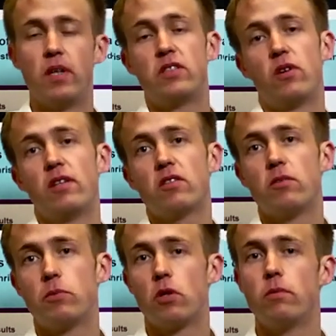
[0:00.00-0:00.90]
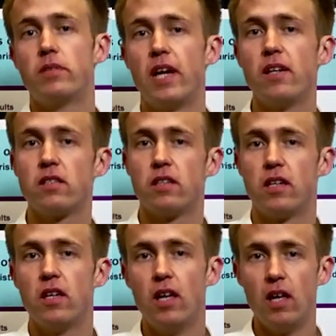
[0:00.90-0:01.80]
and transcriptome dataset,